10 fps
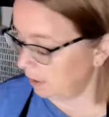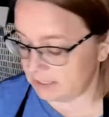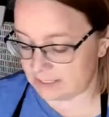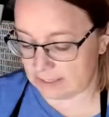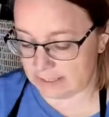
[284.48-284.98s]
I
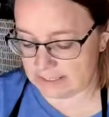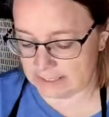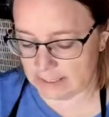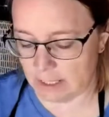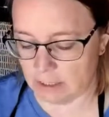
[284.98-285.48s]
did, I
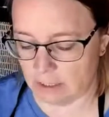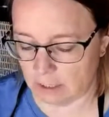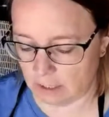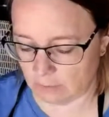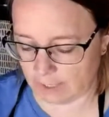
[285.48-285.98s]
did.
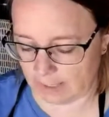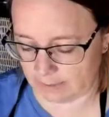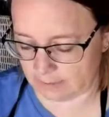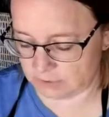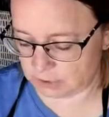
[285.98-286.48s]

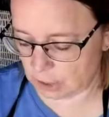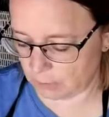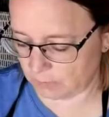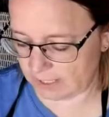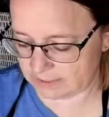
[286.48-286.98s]
Okay,
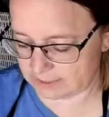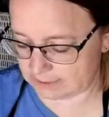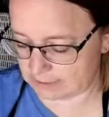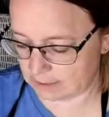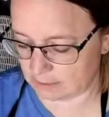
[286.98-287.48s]
so
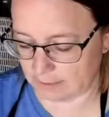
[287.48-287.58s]
let's,